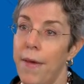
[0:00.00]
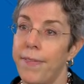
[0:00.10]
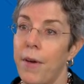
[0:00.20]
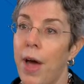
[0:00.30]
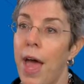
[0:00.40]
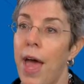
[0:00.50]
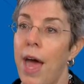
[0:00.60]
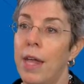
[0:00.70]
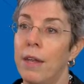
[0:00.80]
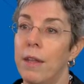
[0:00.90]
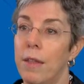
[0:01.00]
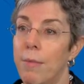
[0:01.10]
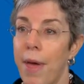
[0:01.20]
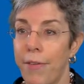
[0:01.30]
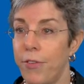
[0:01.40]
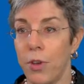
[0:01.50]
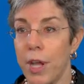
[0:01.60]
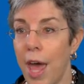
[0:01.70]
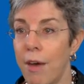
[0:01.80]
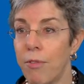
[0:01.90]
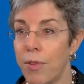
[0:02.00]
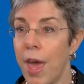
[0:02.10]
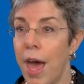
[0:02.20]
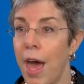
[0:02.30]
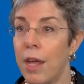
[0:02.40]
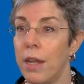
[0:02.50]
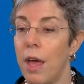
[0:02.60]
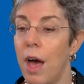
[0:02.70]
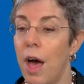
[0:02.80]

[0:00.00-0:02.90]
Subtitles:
So I had the best you could have for that.